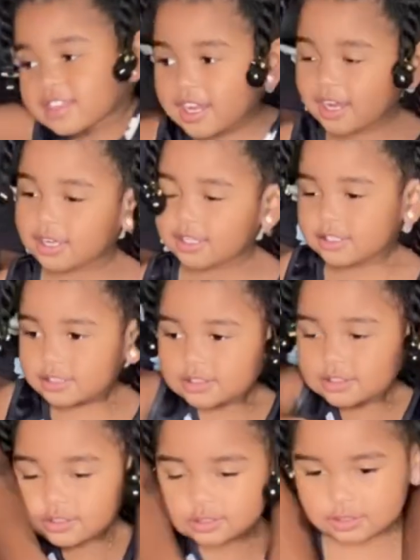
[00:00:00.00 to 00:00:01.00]
look super
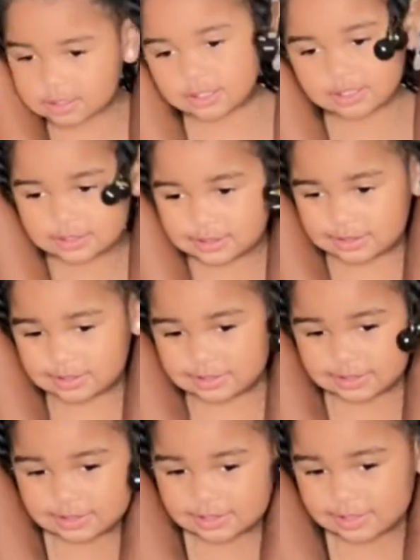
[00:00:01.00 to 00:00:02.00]

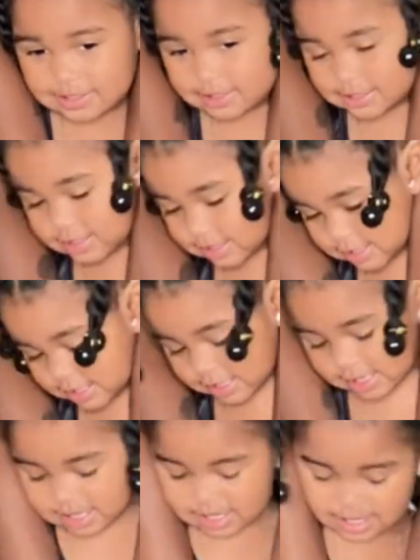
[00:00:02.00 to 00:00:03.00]
cute. You look